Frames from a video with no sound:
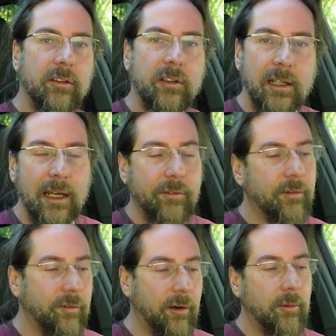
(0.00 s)
you still have
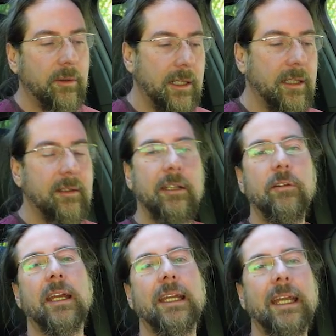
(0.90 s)
your phone, then
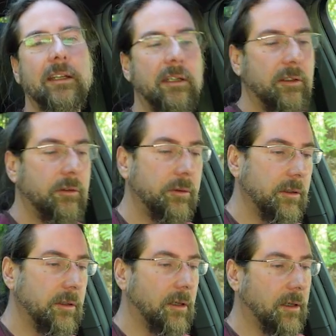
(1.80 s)
you can get into
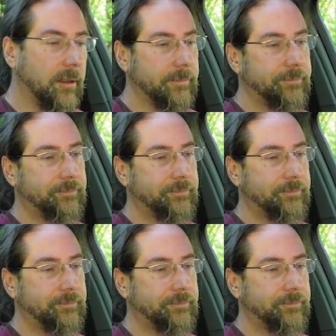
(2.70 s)
your car.